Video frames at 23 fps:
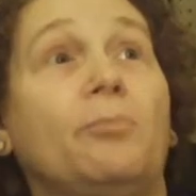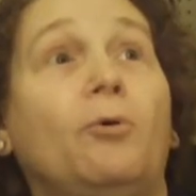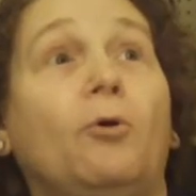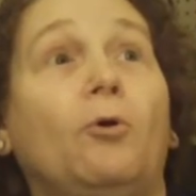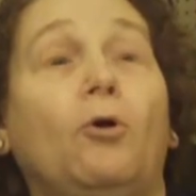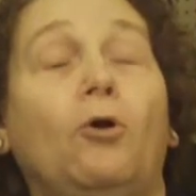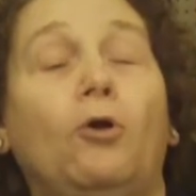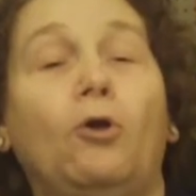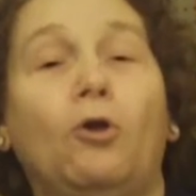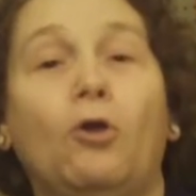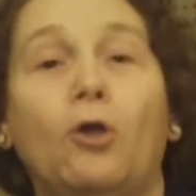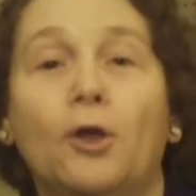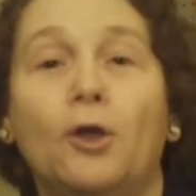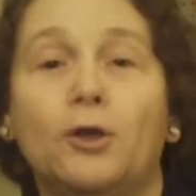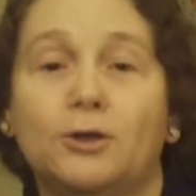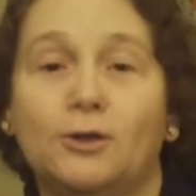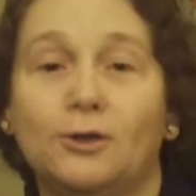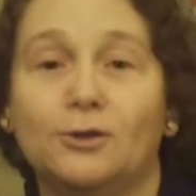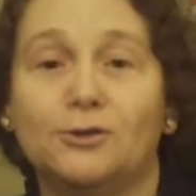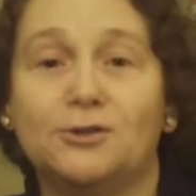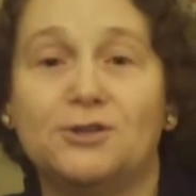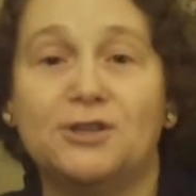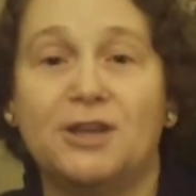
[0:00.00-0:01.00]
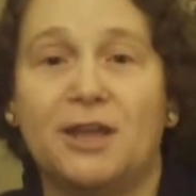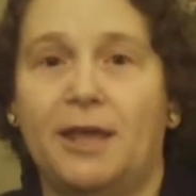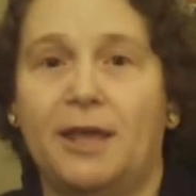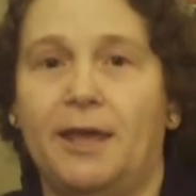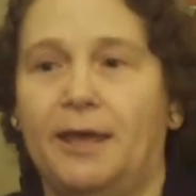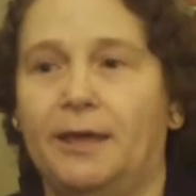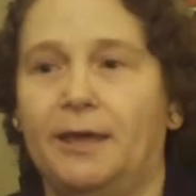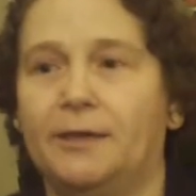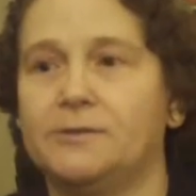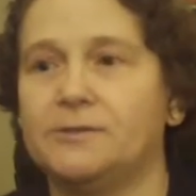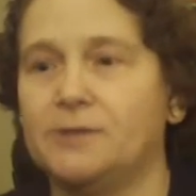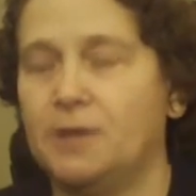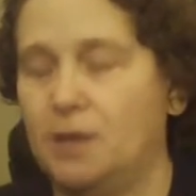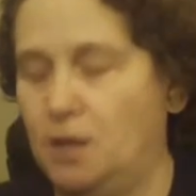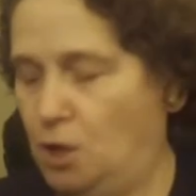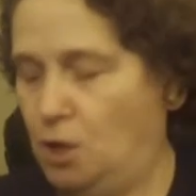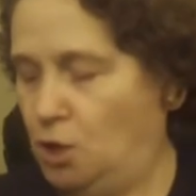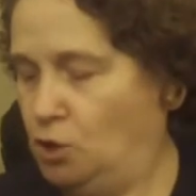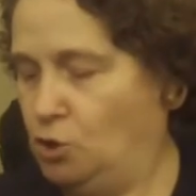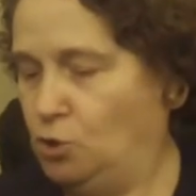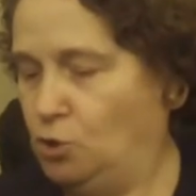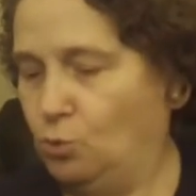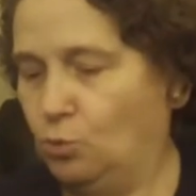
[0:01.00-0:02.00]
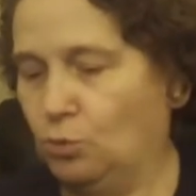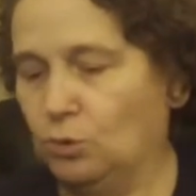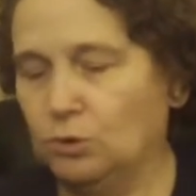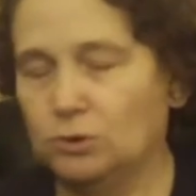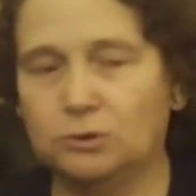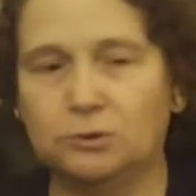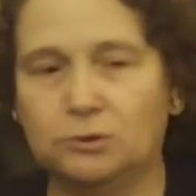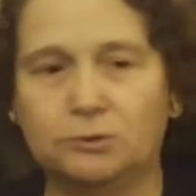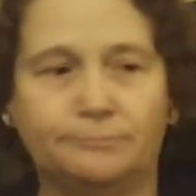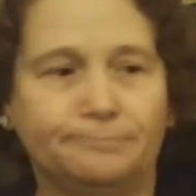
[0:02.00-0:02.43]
pull your jigs, your